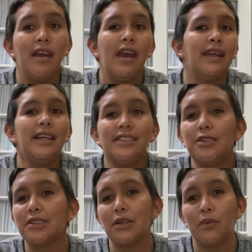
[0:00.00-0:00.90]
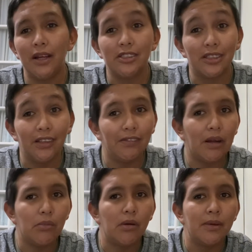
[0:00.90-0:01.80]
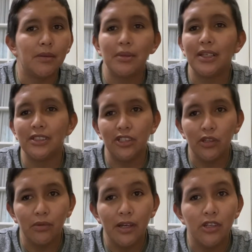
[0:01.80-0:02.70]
And I seriously wanted to leave that moment, because you know what?